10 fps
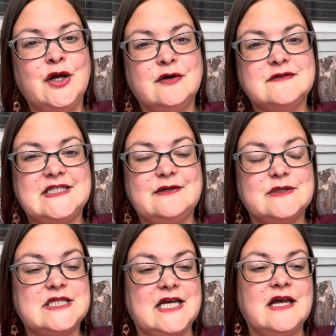obviously it
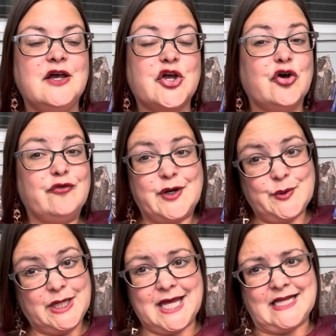was the
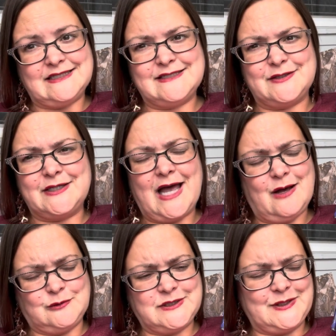Corona
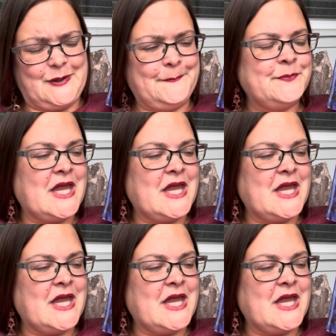Council,